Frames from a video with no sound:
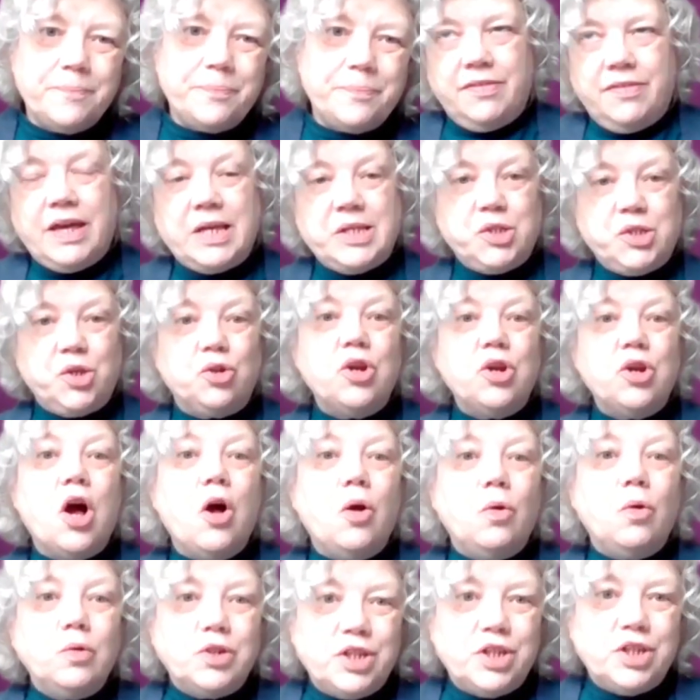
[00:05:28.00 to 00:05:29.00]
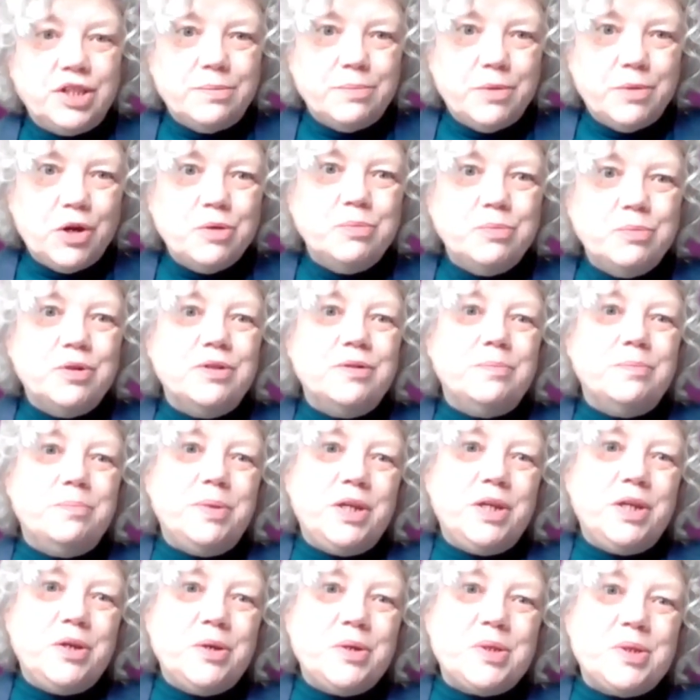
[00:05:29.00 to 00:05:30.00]
That's on hold at the moment
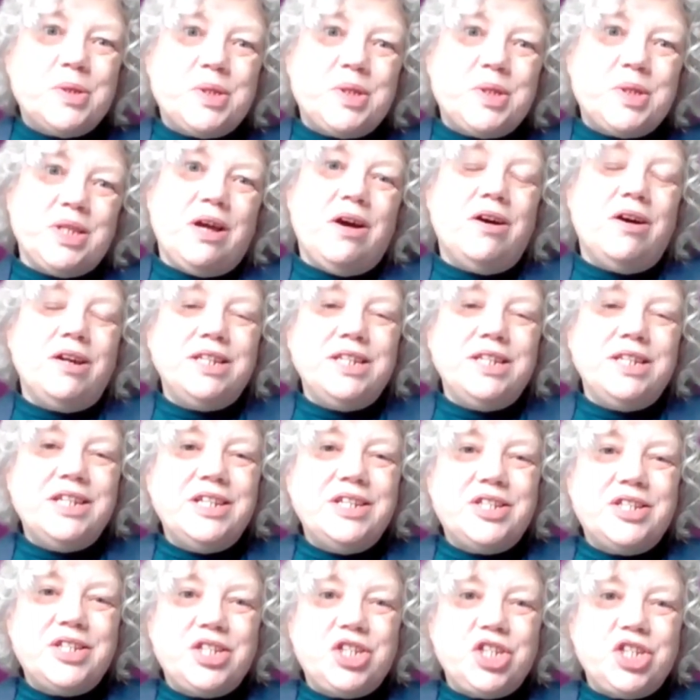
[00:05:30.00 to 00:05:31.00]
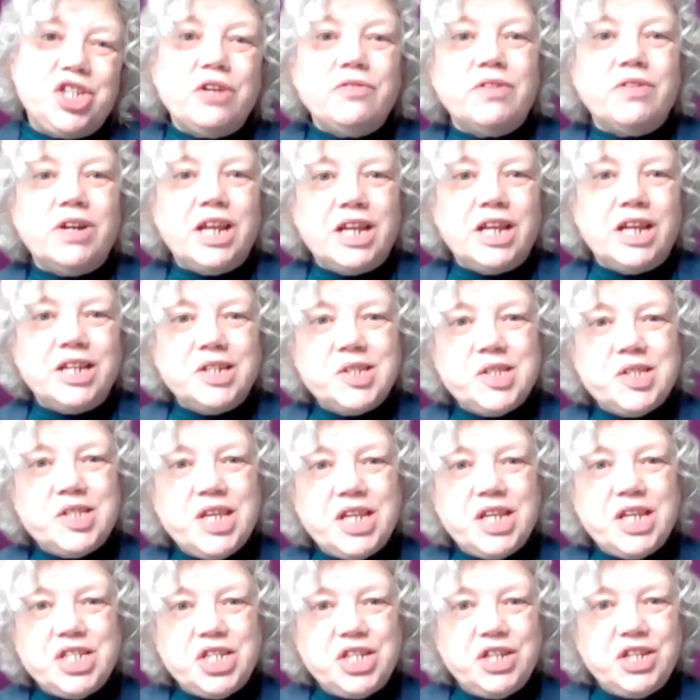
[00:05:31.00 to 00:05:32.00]
because I need general
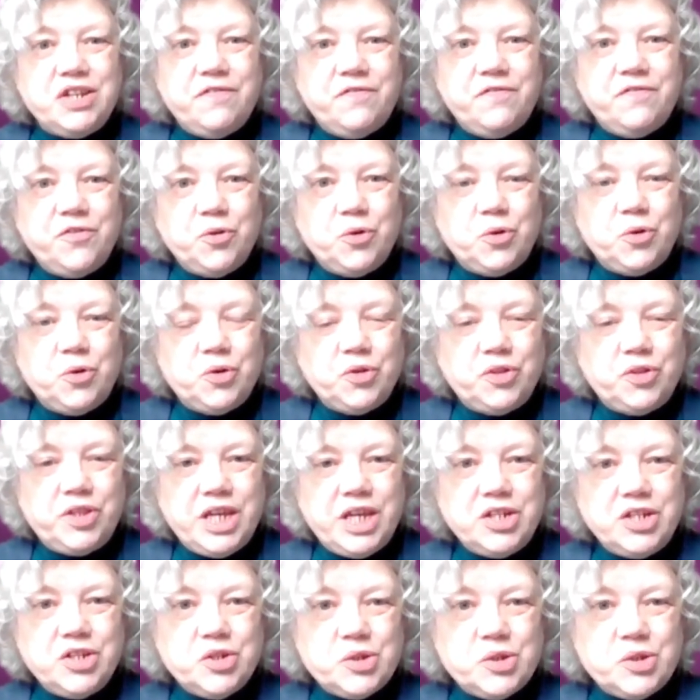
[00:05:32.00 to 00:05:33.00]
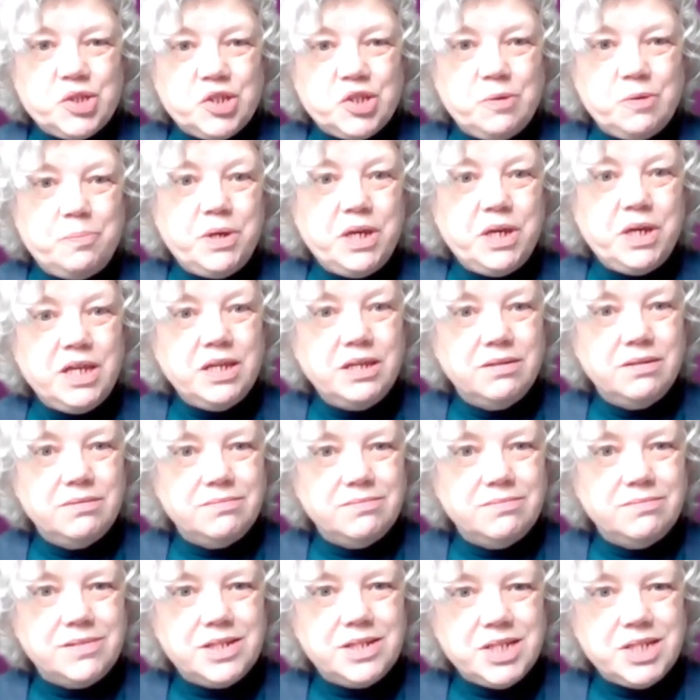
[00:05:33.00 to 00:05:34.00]
anaesthetic for the endoscopy
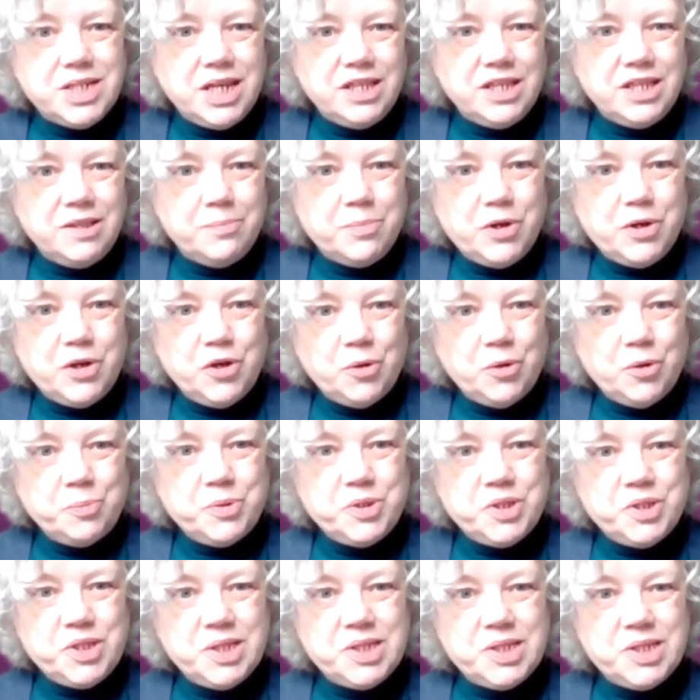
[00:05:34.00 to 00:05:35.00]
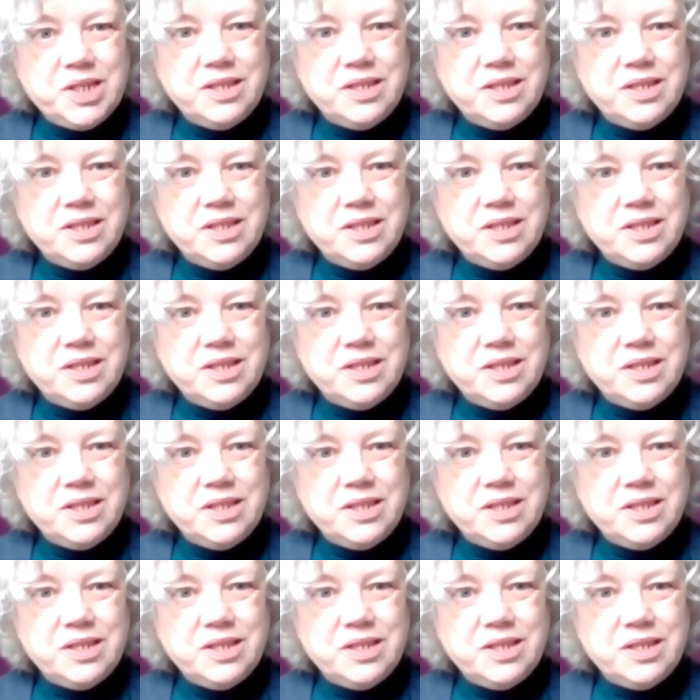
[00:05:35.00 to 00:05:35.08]
to take the biopsies,